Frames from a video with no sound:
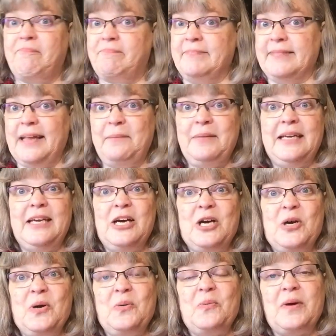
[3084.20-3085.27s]
let me
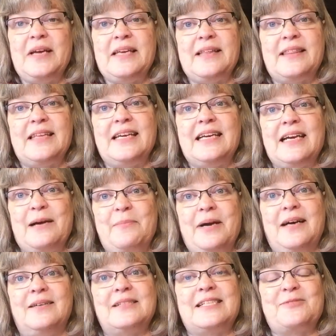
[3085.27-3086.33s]
know what you think
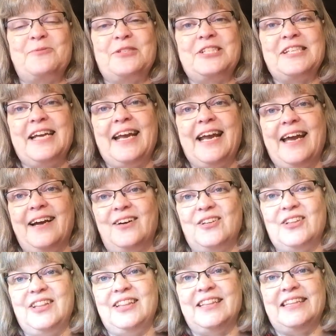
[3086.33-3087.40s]
about switching
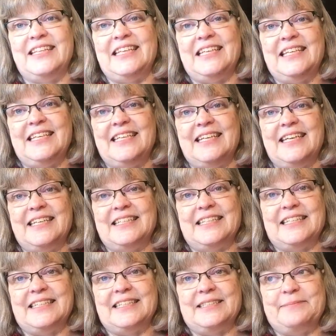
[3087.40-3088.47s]
out the
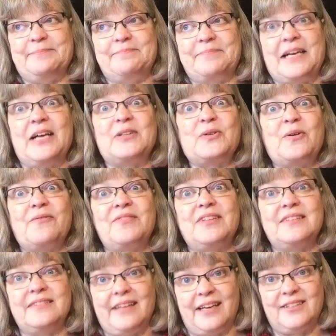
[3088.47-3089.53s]
uh, color of the
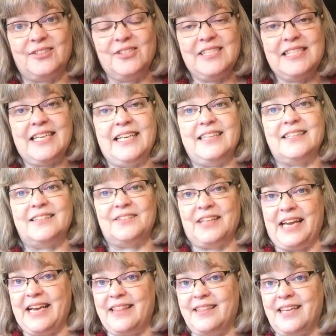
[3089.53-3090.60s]
letters in the
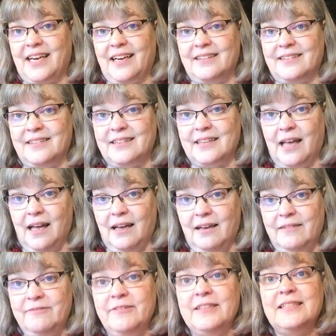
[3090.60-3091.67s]
Land That I
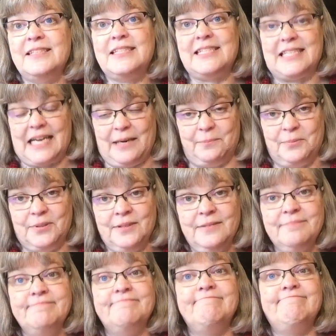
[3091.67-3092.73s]
Love sampler.
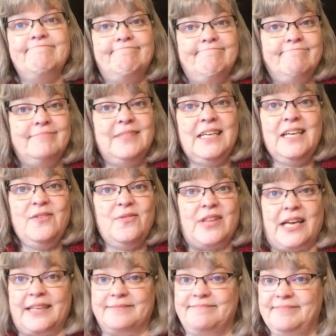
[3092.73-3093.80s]
What do you
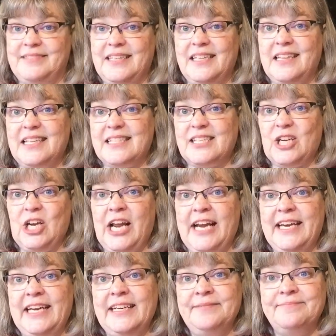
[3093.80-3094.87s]
think? Do you think that's a good
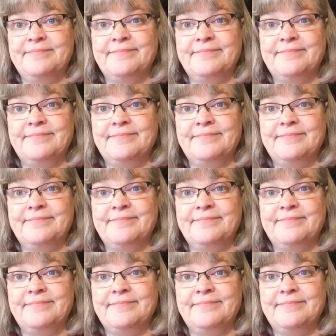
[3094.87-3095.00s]
idea?